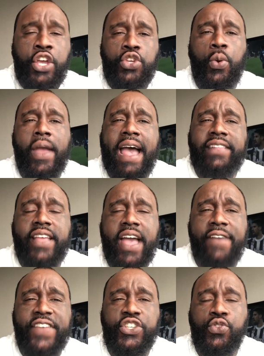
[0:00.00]
You have to
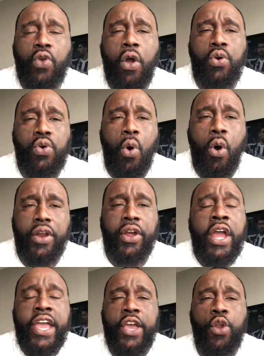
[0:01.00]
have a strong corner